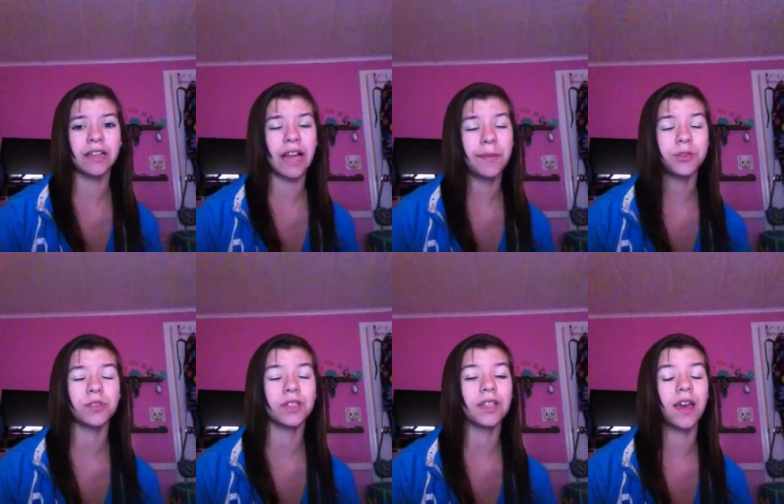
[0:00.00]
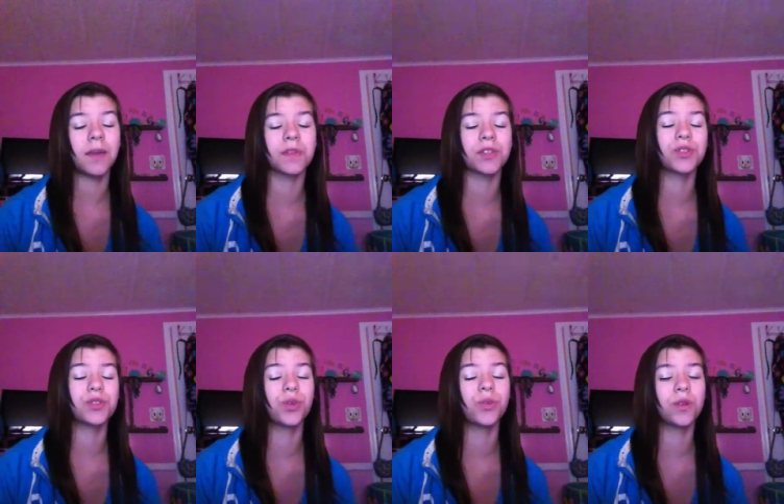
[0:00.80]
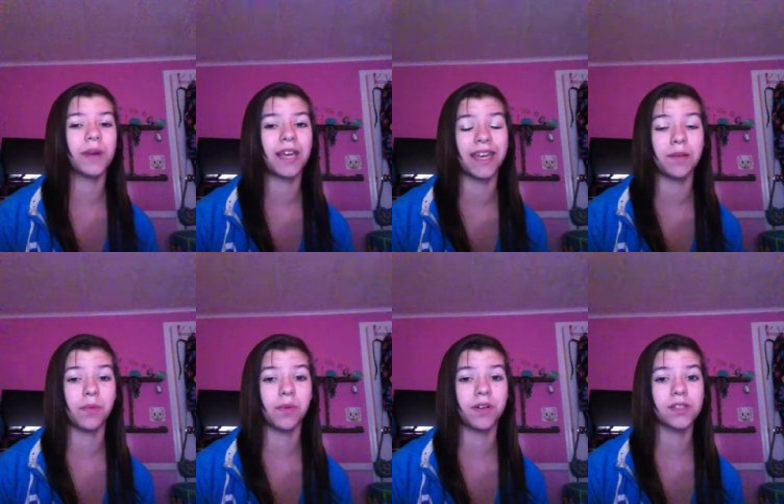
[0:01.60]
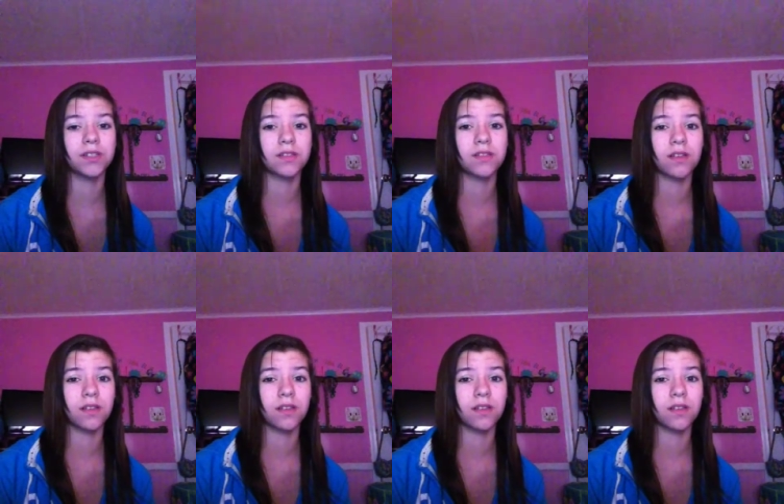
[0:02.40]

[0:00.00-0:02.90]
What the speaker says: absolutely am adored by animal books.